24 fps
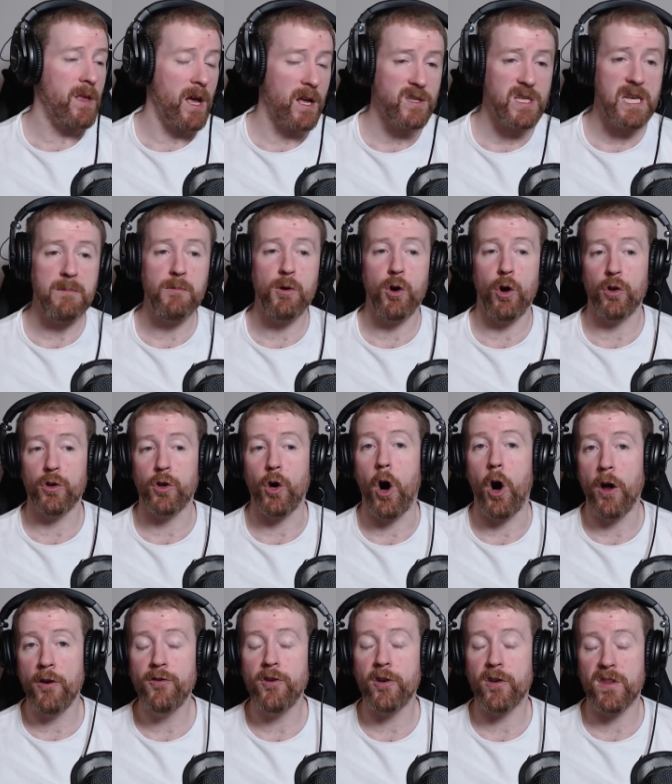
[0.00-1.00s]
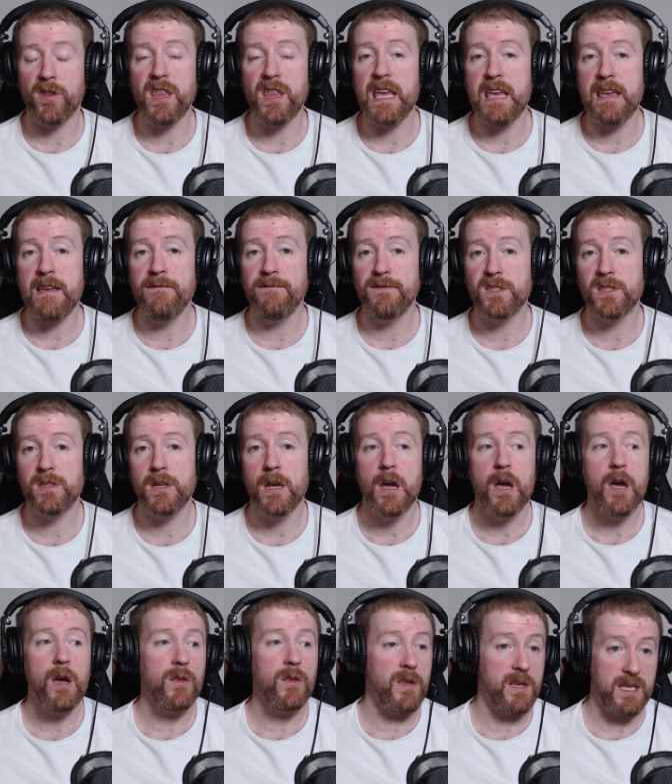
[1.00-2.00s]
a team called 100 Thieves
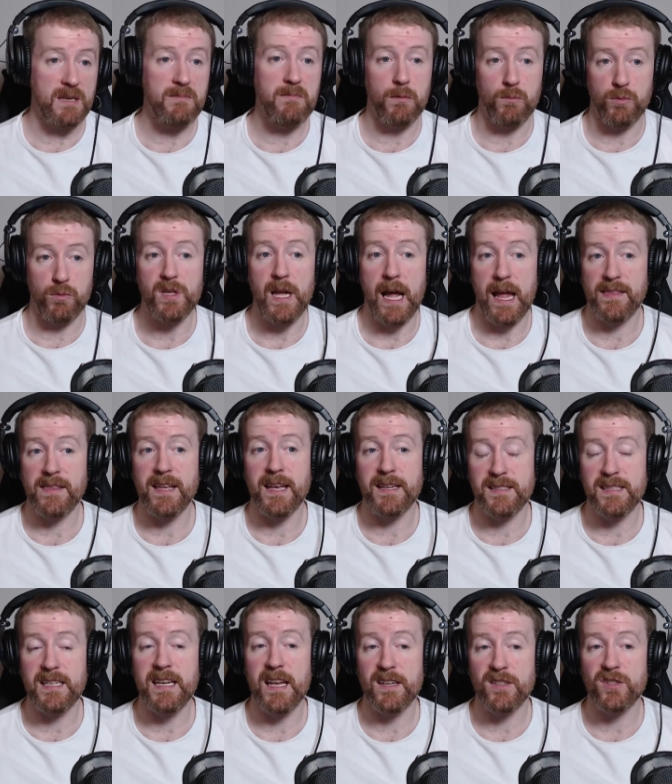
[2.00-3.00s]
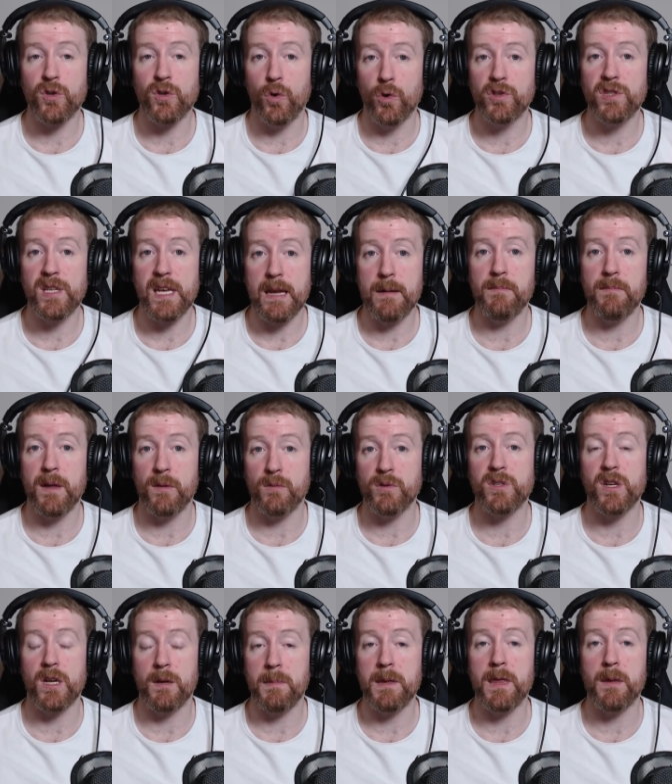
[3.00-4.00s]
the team that was had that CS:GO team that
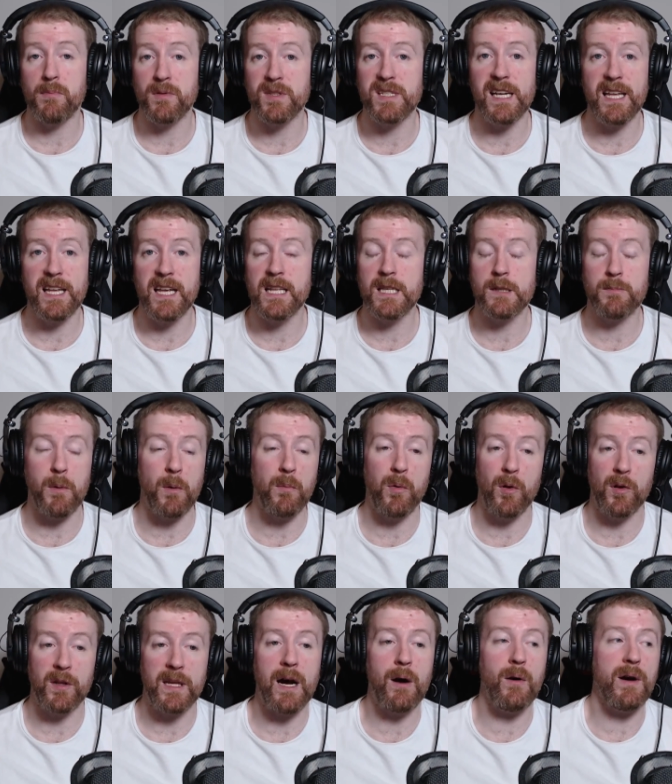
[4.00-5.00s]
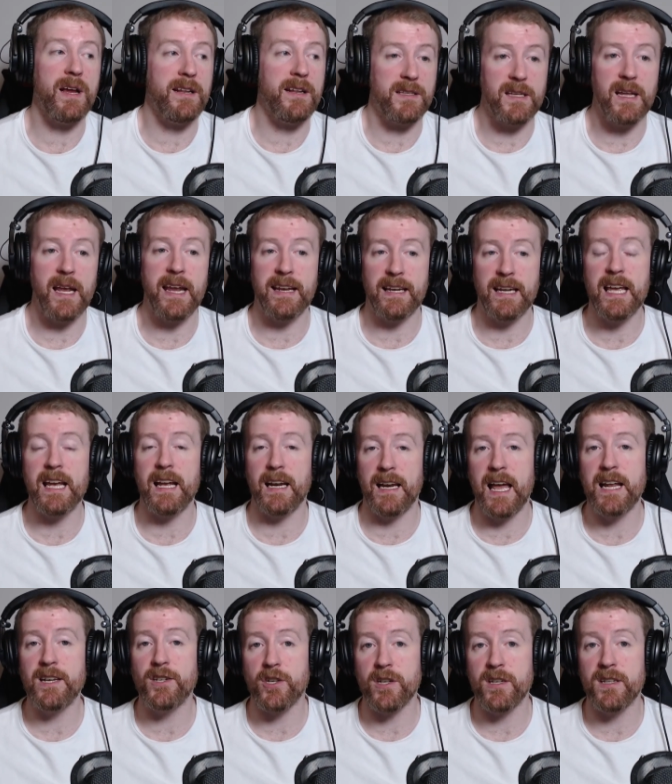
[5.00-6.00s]
was going to be the Brazilians, but pulled out in in League of
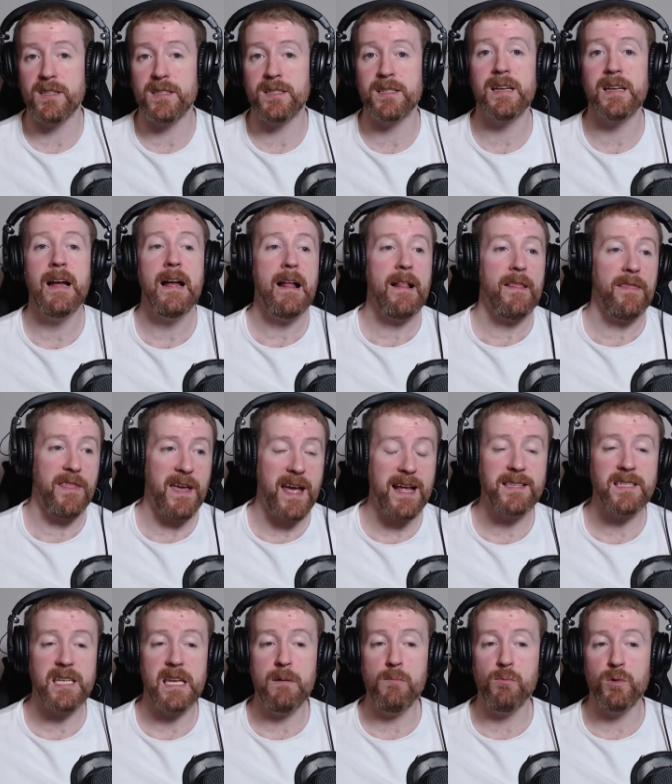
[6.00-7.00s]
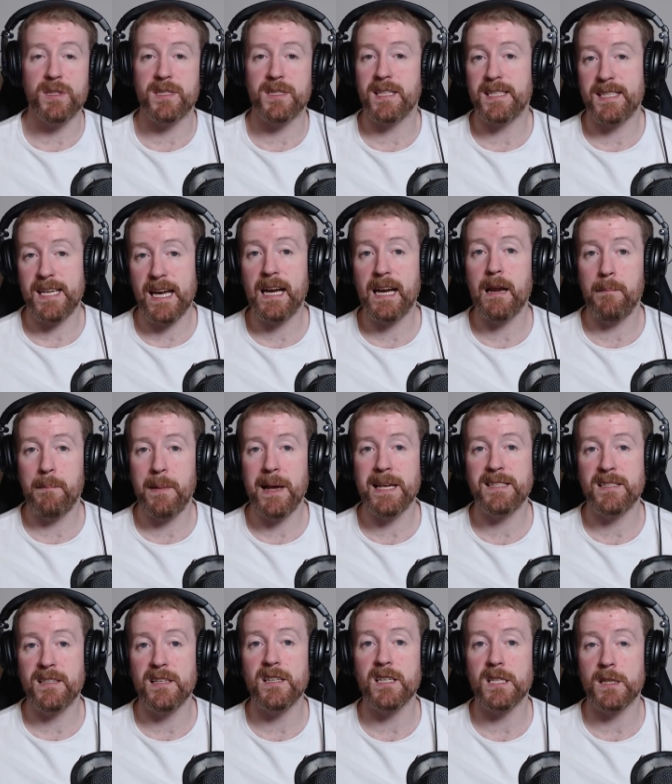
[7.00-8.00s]
Legends. Their team was the second
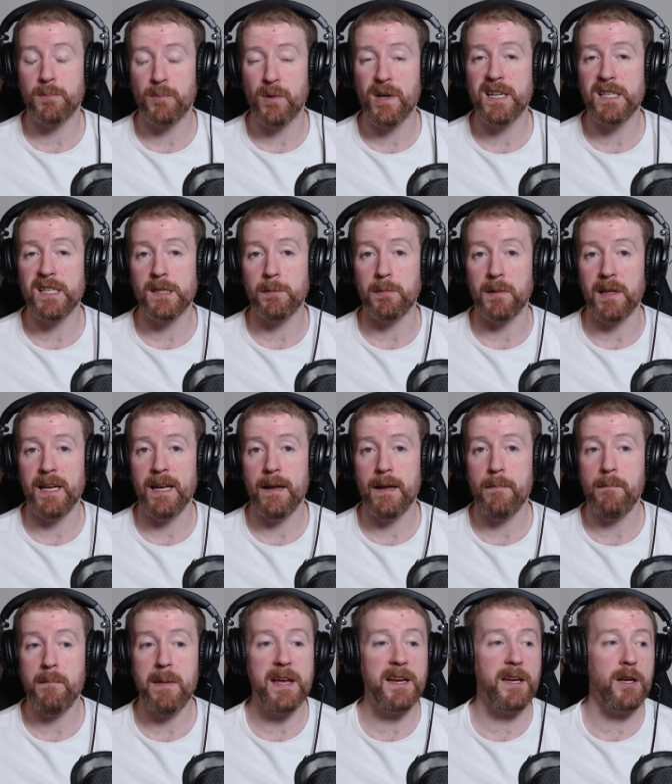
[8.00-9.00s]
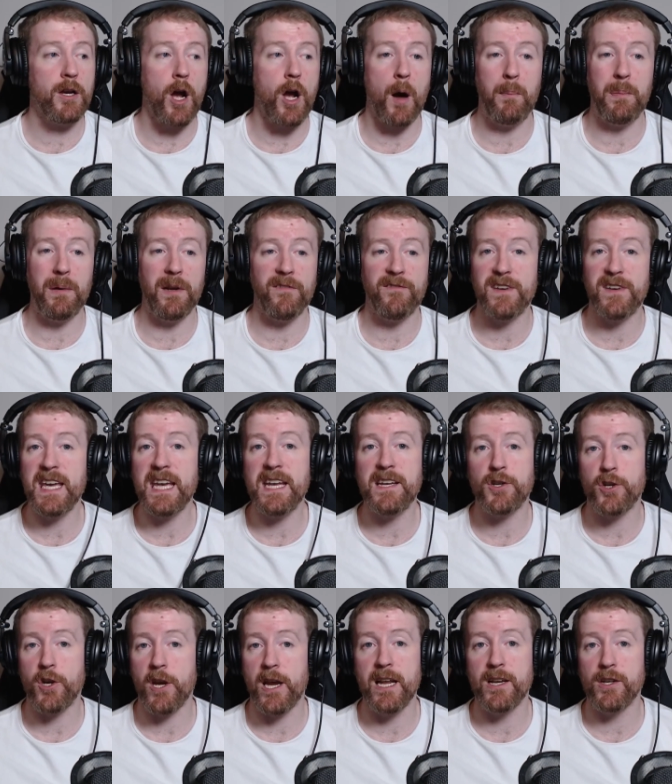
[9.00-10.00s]
best in the spring split. Made a couple of key
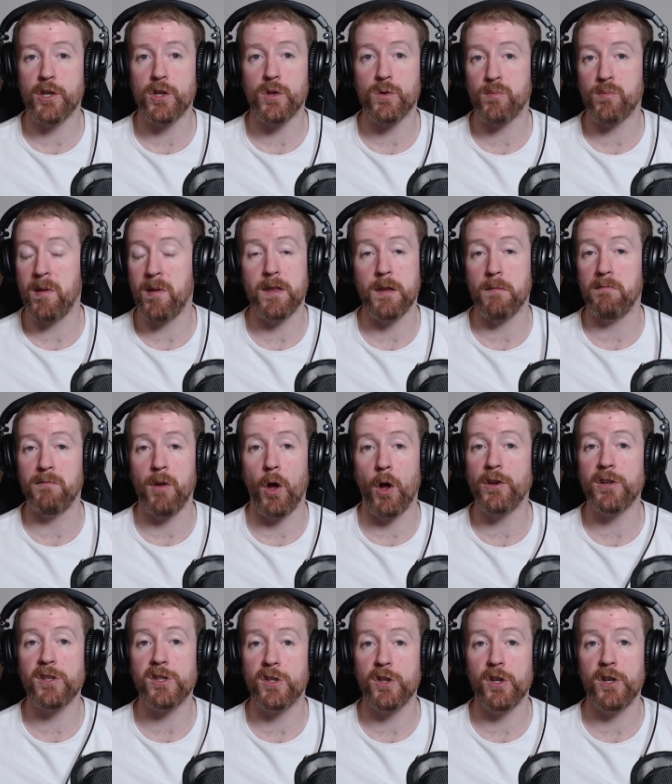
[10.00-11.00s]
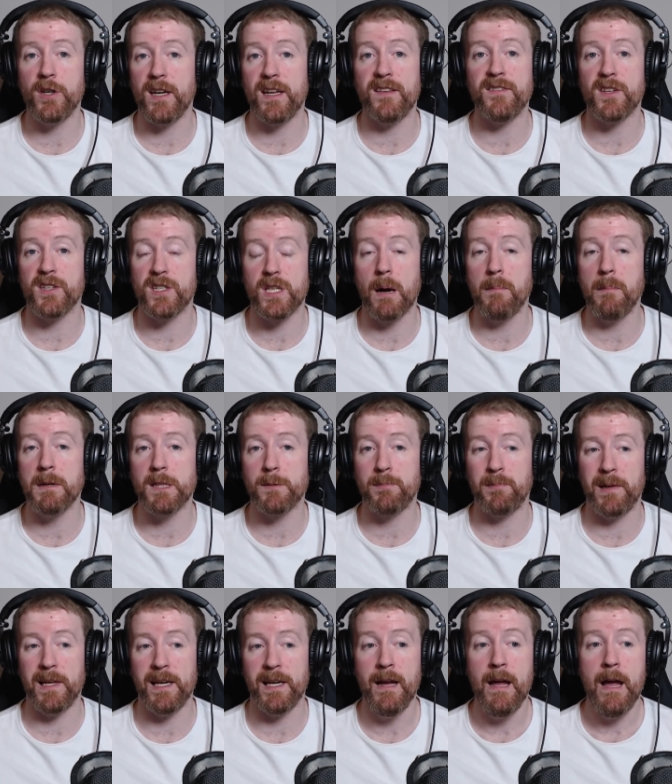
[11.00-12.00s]
changes, made them not as good in the summer
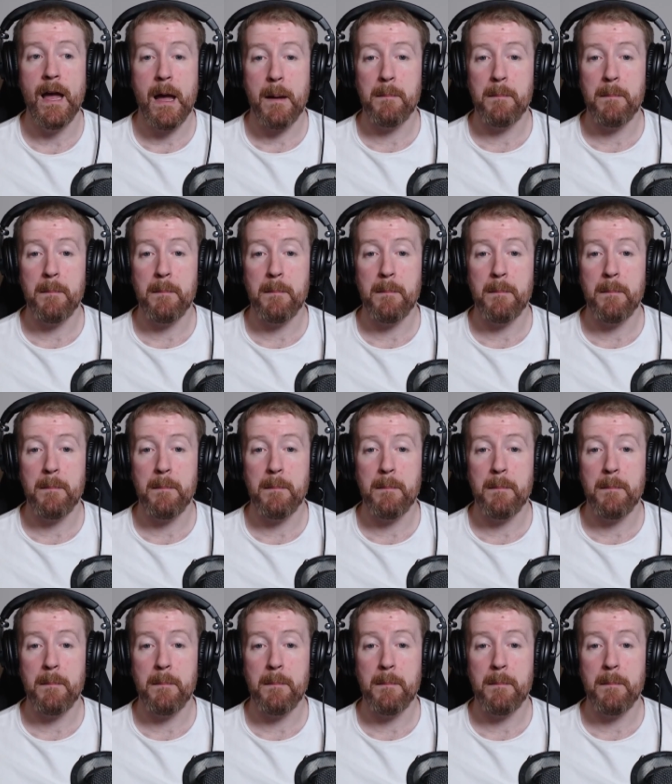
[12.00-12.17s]
split.